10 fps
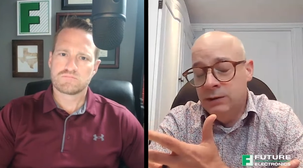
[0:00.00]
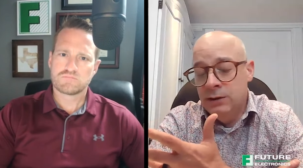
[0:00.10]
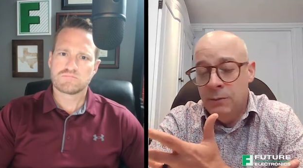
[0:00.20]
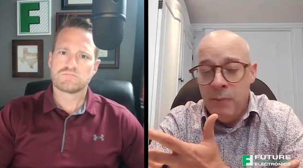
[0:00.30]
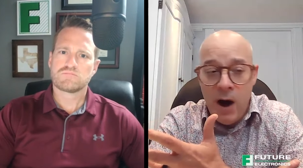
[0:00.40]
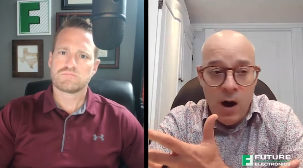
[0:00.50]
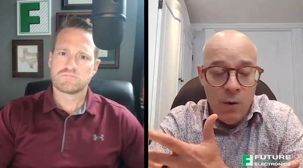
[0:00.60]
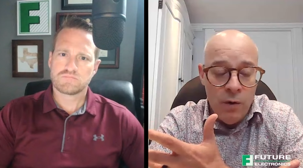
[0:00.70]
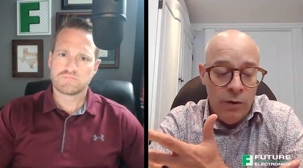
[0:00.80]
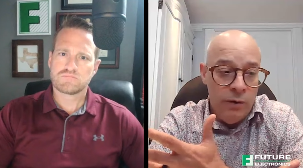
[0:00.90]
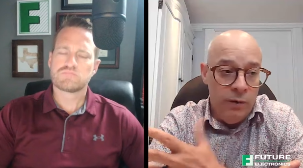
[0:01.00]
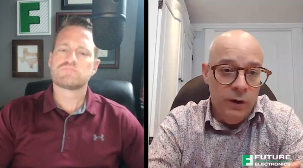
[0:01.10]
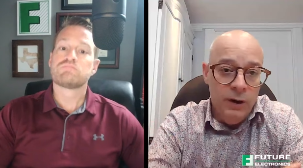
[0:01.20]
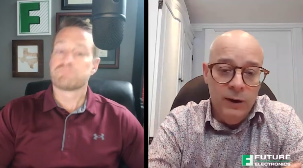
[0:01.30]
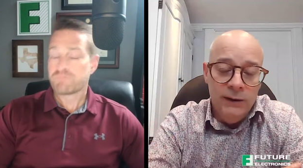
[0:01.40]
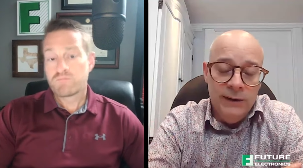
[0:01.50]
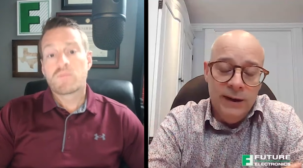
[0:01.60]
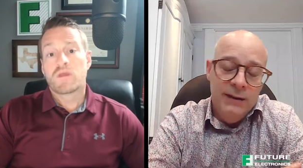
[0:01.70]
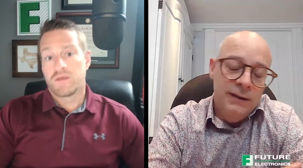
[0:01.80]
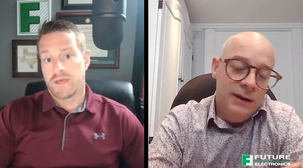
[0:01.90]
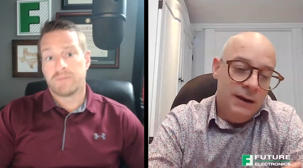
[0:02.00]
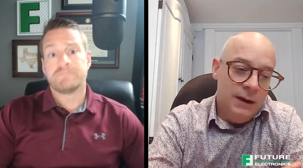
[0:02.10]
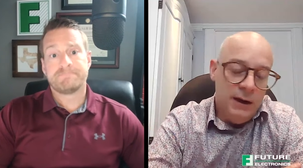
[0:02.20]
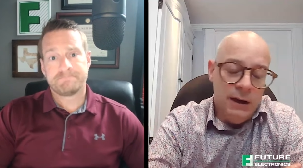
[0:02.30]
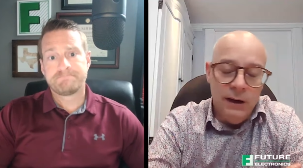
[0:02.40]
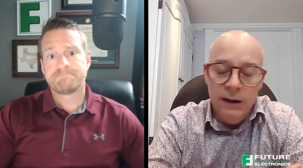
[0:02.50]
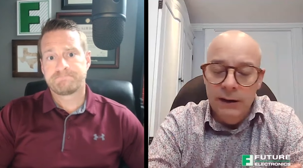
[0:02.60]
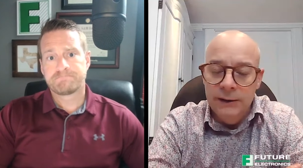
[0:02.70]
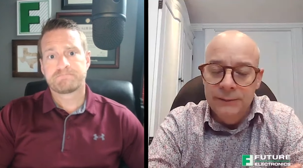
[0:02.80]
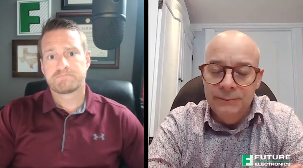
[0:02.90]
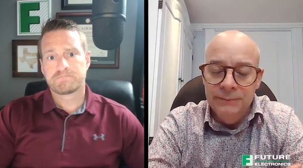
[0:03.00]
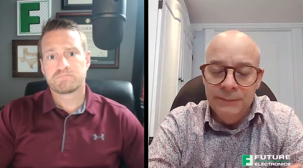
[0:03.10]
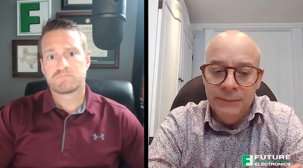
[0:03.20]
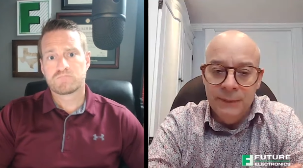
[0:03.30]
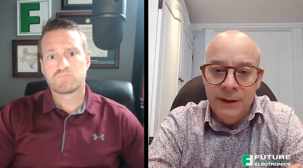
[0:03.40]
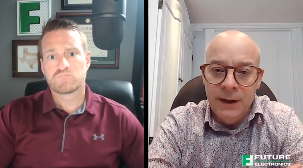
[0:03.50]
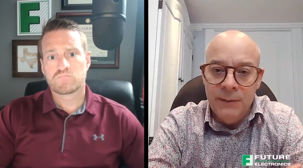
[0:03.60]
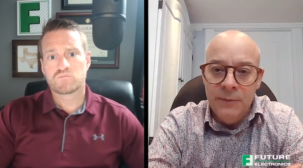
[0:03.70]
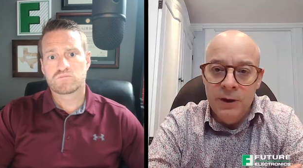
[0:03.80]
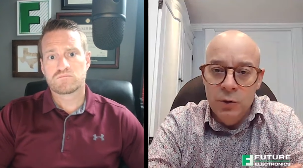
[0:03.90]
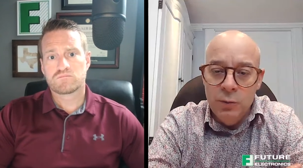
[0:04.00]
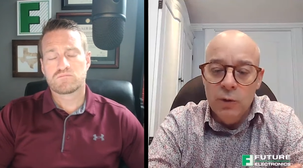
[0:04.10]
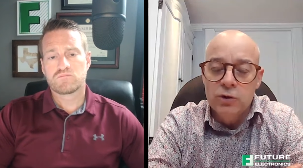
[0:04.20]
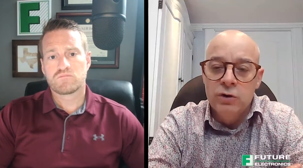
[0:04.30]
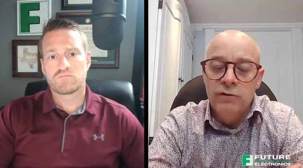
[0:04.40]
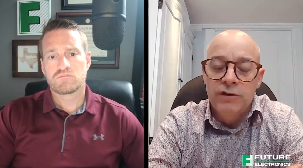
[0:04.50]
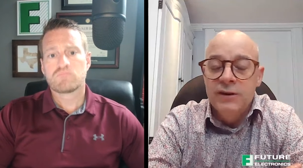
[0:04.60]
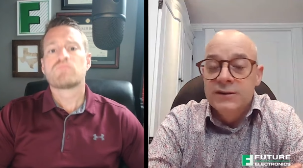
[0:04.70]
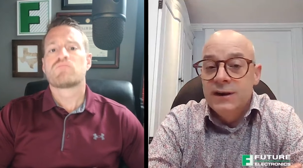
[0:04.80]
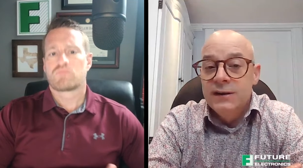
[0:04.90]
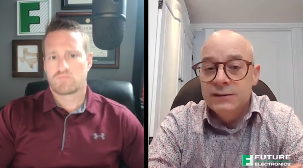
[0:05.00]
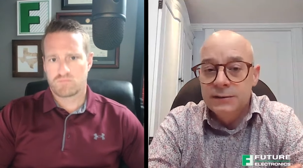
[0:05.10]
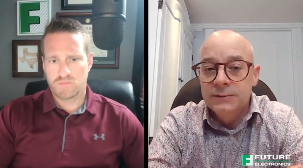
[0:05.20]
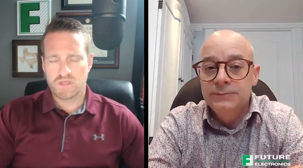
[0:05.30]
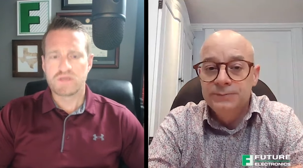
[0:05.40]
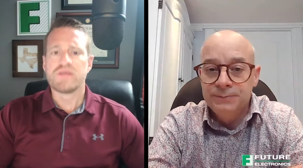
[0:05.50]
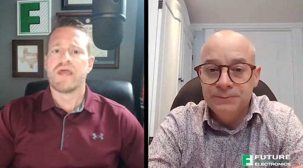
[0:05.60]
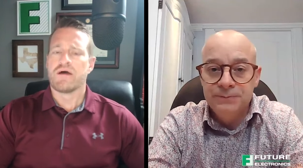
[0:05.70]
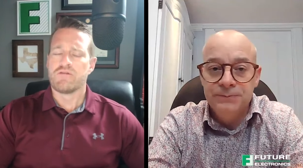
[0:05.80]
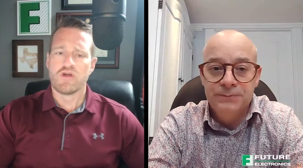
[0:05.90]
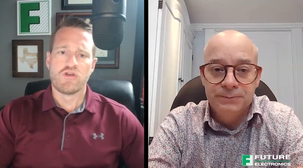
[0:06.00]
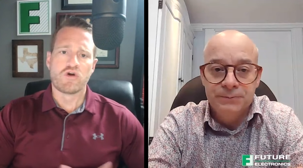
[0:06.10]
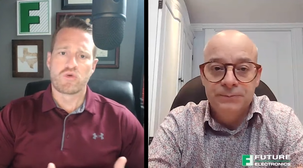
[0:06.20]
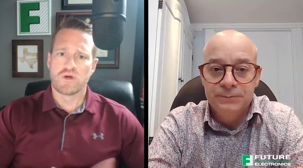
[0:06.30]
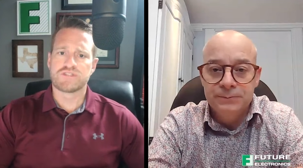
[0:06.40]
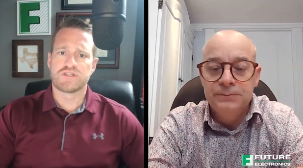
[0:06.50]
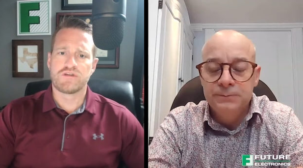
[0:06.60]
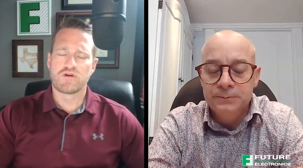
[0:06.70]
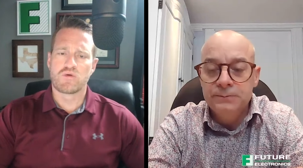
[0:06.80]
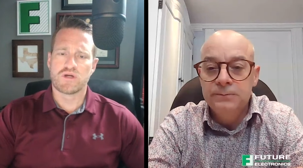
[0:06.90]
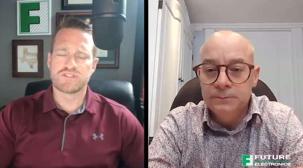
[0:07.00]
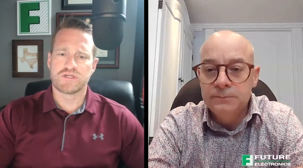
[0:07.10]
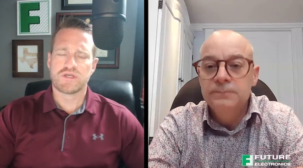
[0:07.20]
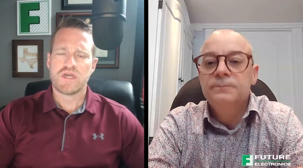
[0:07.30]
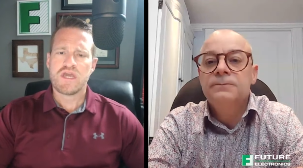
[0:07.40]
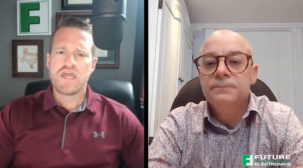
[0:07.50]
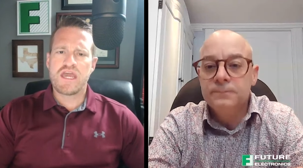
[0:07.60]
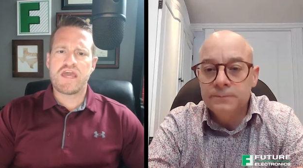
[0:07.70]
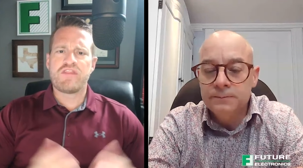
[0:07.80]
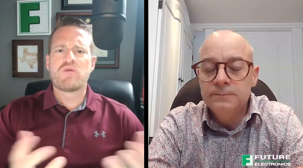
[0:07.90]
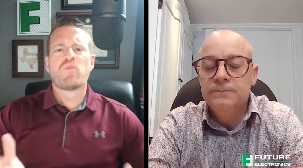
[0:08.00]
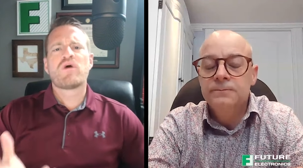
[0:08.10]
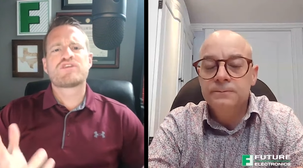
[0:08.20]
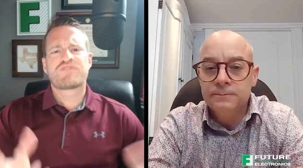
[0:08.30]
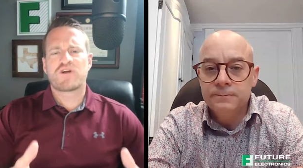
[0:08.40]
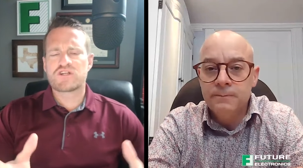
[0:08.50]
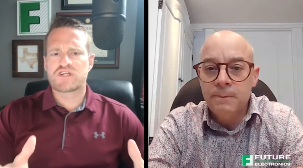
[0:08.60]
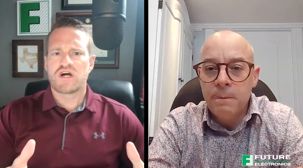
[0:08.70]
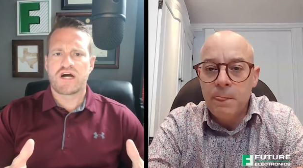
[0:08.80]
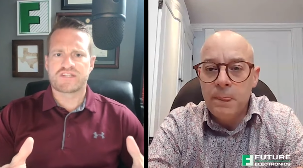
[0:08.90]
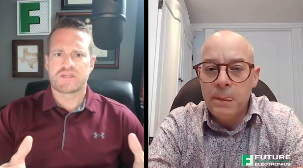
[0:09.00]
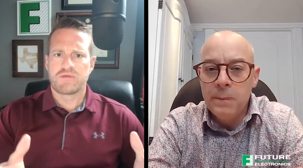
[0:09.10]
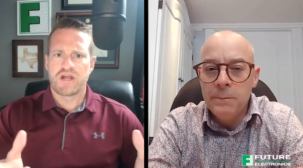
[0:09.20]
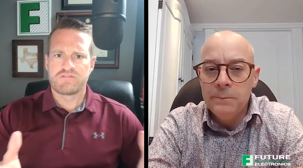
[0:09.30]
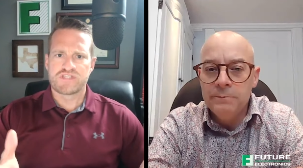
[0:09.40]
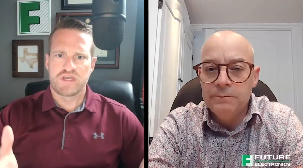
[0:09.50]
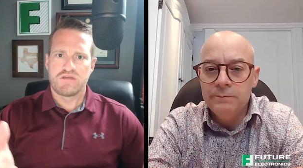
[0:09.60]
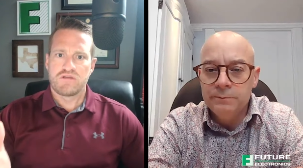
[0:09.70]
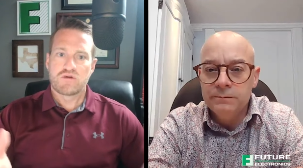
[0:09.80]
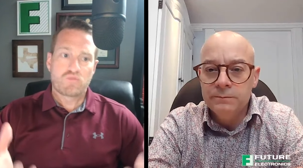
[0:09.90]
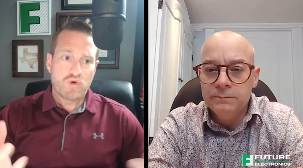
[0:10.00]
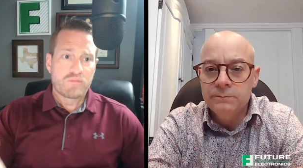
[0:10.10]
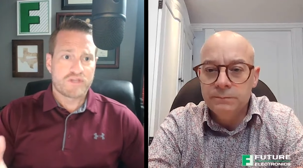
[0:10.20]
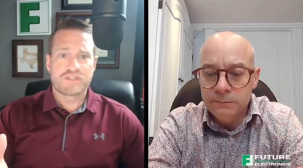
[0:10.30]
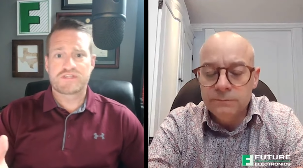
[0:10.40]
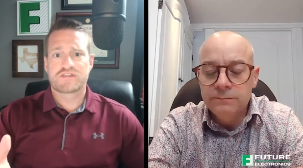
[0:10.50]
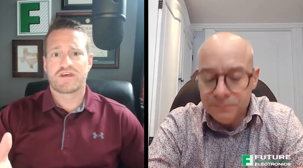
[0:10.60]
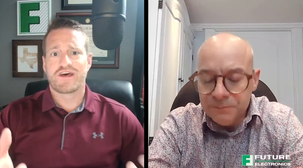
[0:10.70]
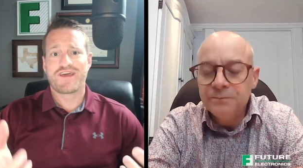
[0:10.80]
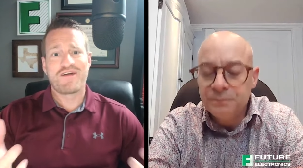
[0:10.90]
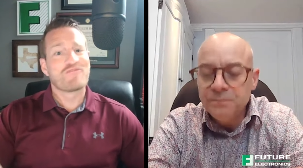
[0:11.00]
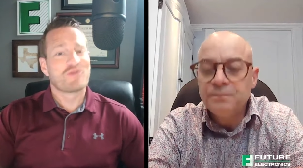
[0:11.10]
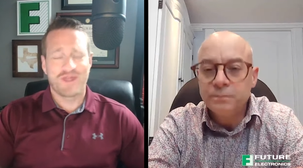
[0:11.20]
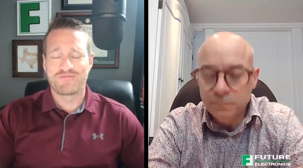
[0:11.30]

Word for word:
Speaker 1: the power than the yeah. um, the mpu portion of the design so
Speaker 2: yeah no no question no question and then as far as costs i mean obviously you know we're business uh,